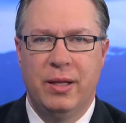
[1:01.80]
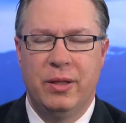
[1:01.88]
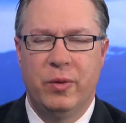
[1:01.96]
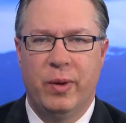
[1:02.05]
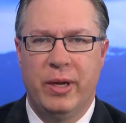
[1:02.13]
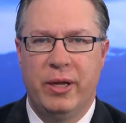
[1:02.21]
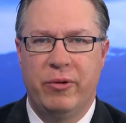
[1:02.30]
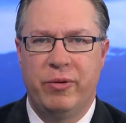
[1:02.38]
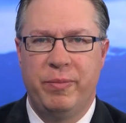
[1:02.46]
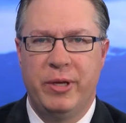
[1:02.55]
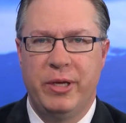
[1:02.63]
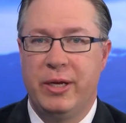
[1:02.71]
The
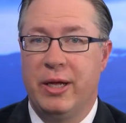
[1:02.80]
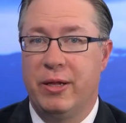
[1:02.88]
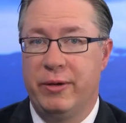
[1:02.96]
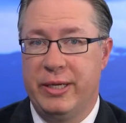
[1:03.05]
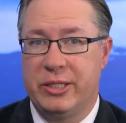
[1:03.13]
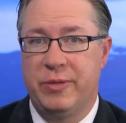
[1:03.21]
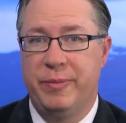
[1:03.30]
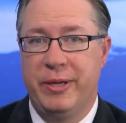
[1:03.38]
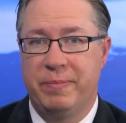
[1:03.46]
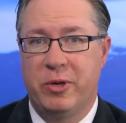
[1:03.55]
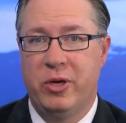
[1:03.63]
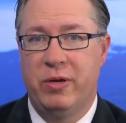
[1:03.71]
$100 million
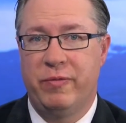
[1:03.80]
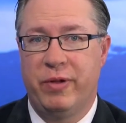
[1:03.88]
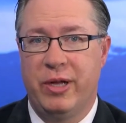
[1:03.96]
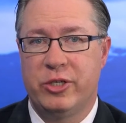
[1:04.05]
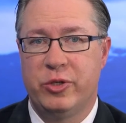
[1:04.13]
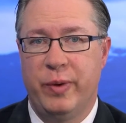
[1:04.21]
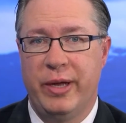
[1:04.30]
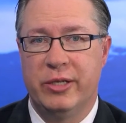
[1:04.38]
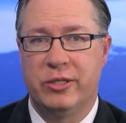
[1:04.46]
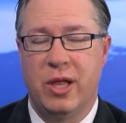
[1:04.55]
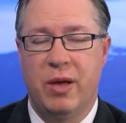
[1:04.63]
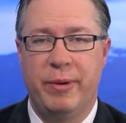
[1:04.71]
estimate could fluctuate
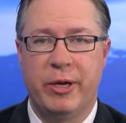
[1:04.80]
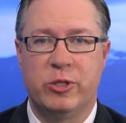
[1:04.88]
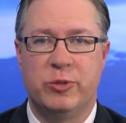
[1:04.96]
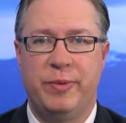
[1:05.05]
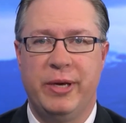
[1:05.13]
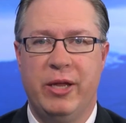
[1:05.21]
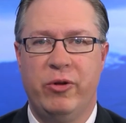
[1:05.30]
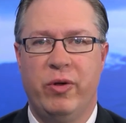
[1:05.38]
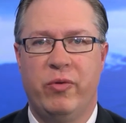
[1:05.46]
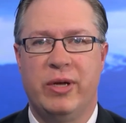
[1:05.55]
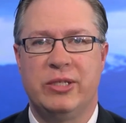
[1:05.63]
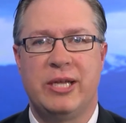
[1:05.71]
as lawmakers begin to
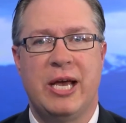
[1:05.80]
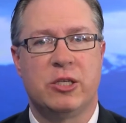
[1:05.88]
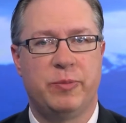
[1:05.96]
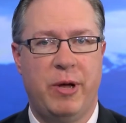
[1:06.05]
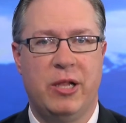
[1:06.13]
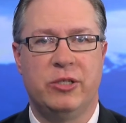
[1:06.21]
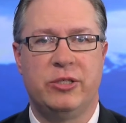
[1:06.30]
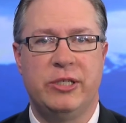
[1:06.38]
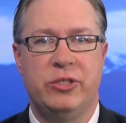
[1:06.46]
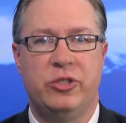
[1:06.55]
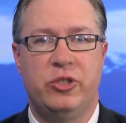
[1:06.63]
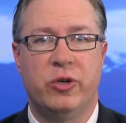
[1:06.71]
address tax
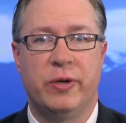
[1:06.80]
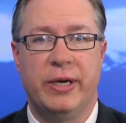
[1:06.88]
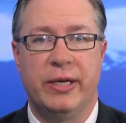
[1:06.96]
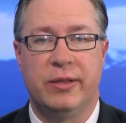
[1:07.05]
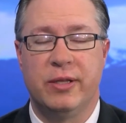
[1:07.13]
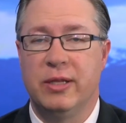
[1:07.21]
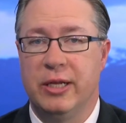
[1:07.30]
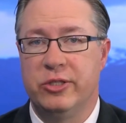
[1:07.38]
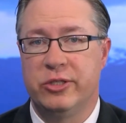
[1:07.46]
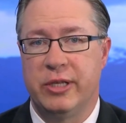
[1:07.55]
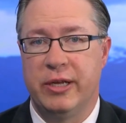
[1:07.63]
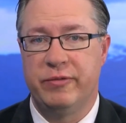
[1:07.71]
policies during the
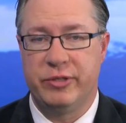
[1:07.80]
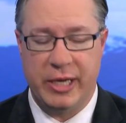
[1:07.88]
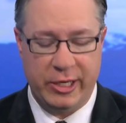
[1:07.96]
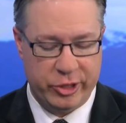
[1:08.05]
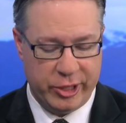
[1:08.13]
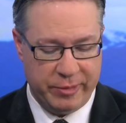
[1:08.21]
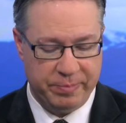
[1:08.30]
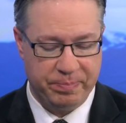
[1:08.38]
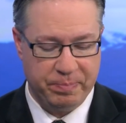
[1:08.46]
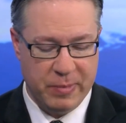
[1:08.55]
legislative session.